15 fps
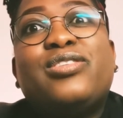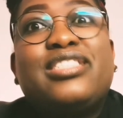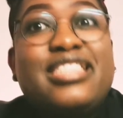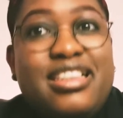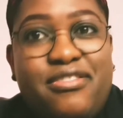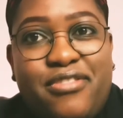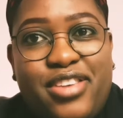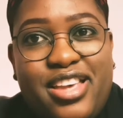
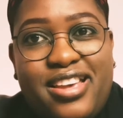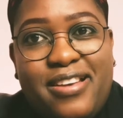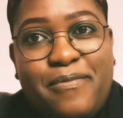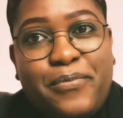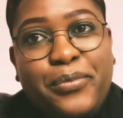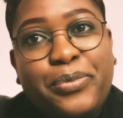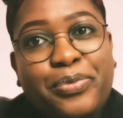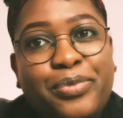TV
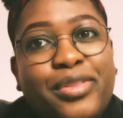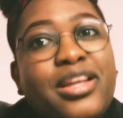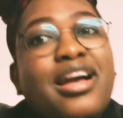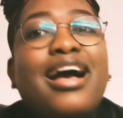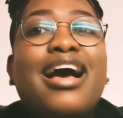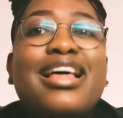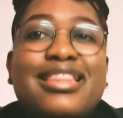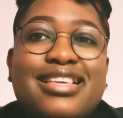
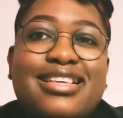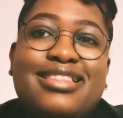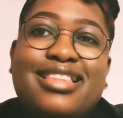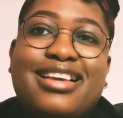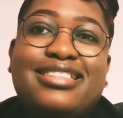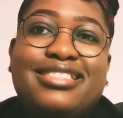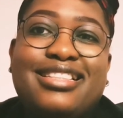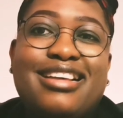are the
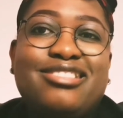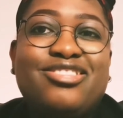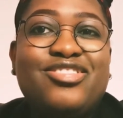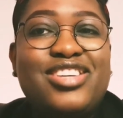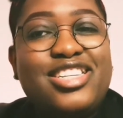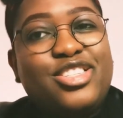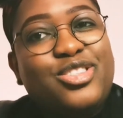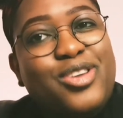things that
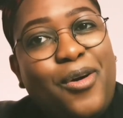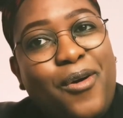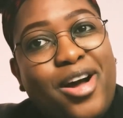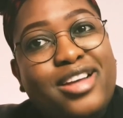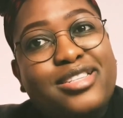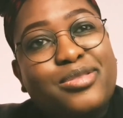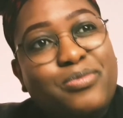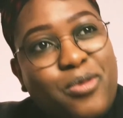really
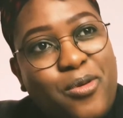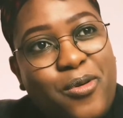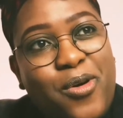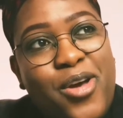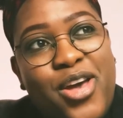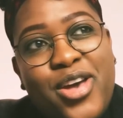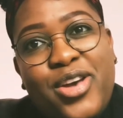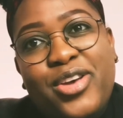shock us more,
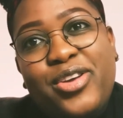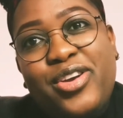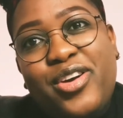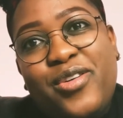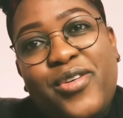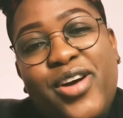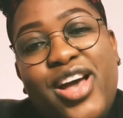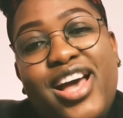you
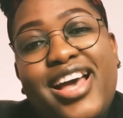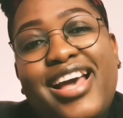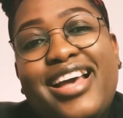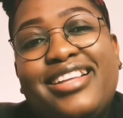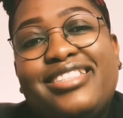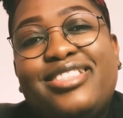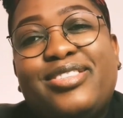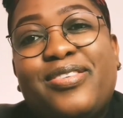know.
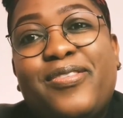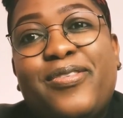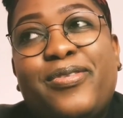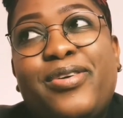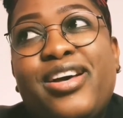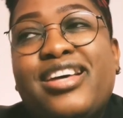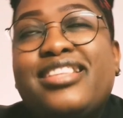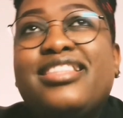And
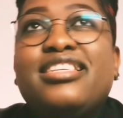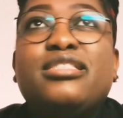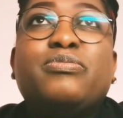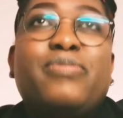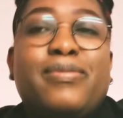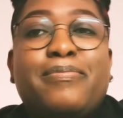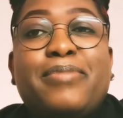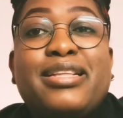so
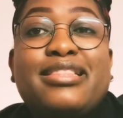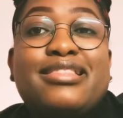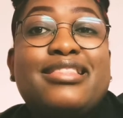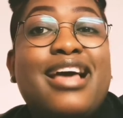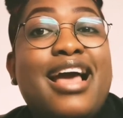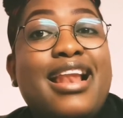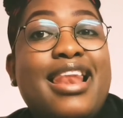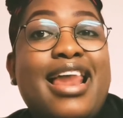but
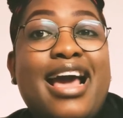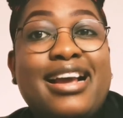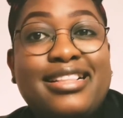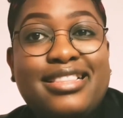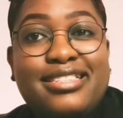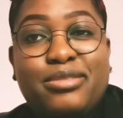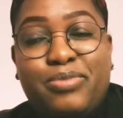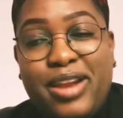I
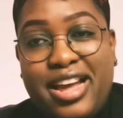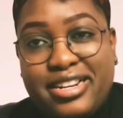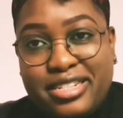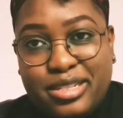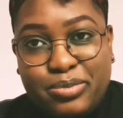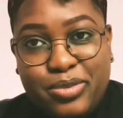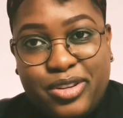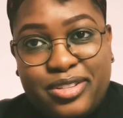like these
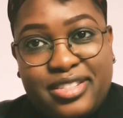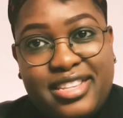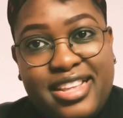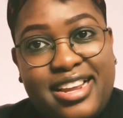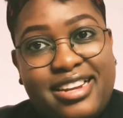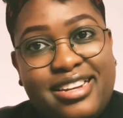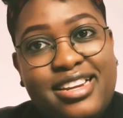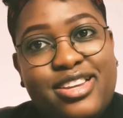blinders because
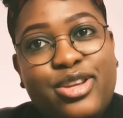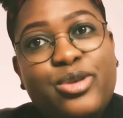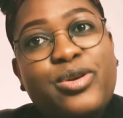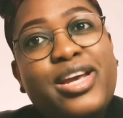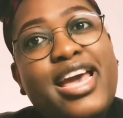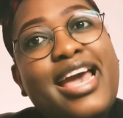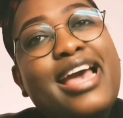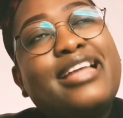then you
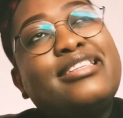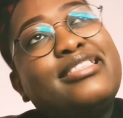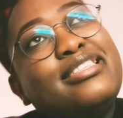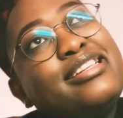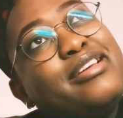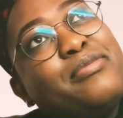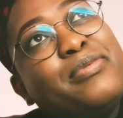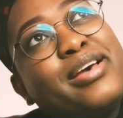can
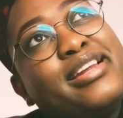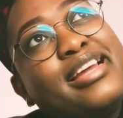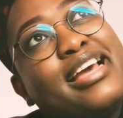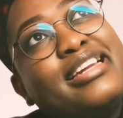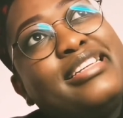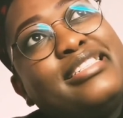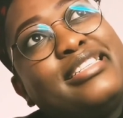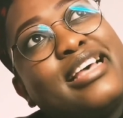sleep at
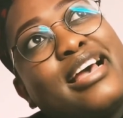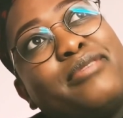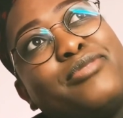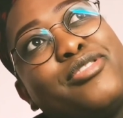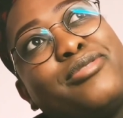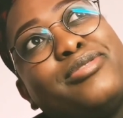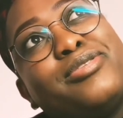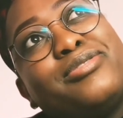any time
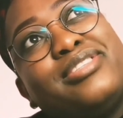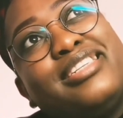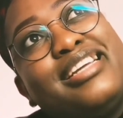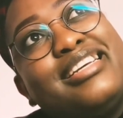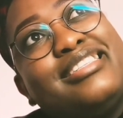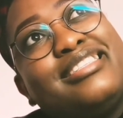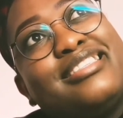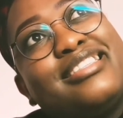and you don't
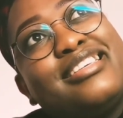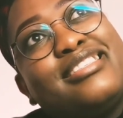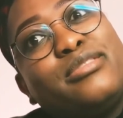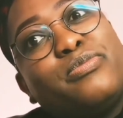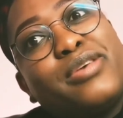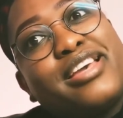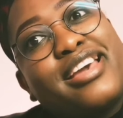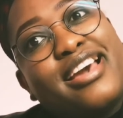need these
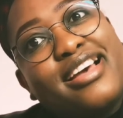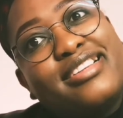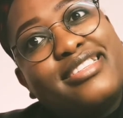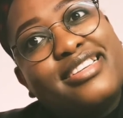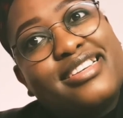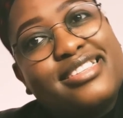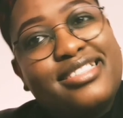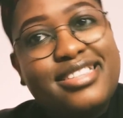big
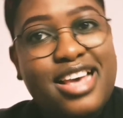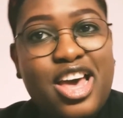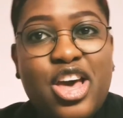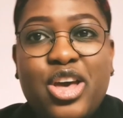curtains.